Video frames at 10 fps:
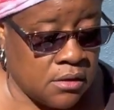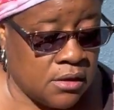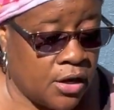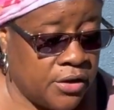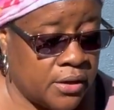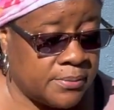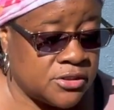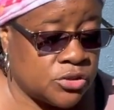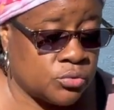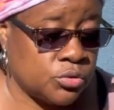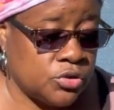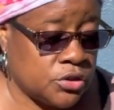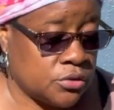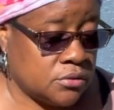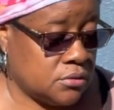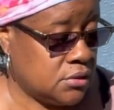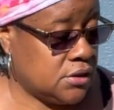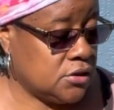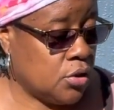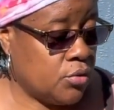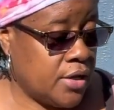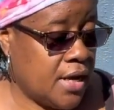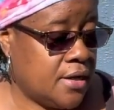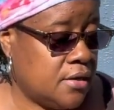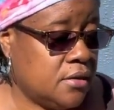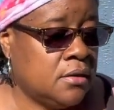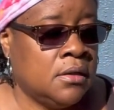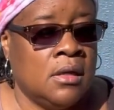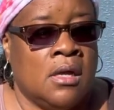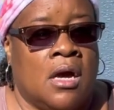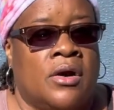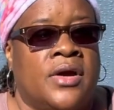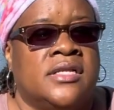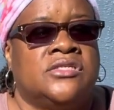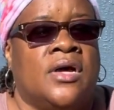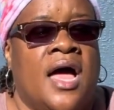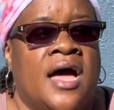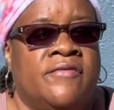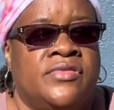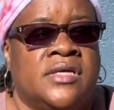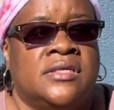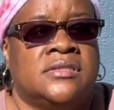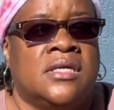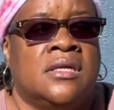Y'all hear Mr. Rooster? He's going at it. All right, so I have this